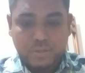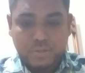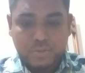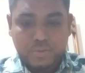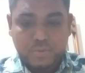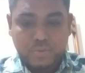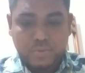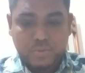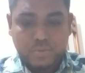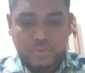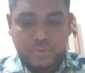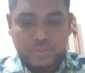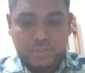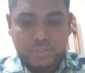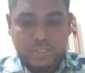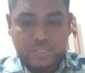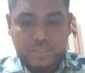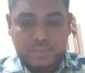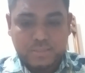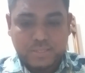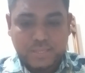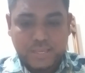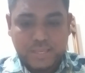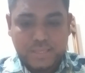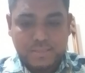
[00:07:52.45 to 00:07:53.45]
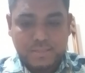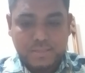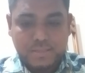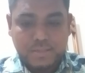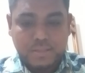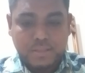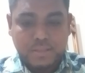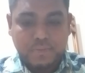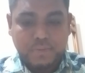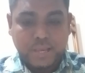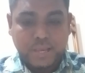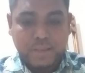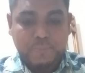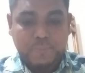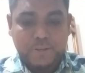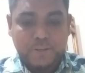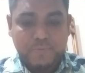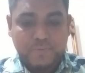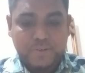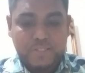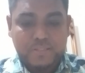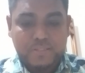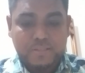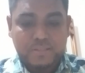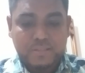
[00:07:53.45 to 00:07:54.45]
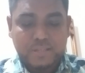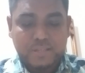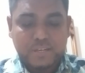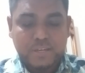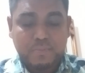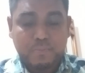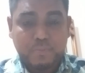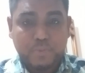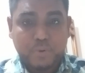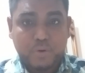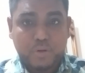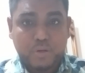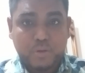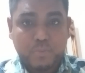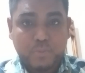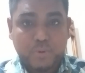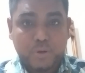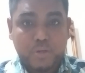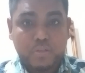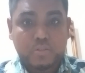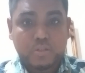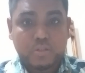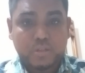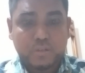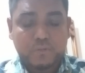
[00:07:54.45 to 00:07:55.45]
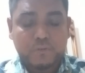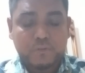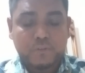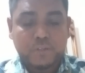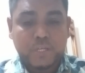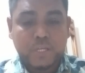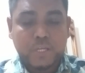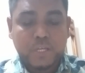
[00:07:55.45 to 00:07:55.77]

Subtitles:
Two-step test. The appeal raises an important point of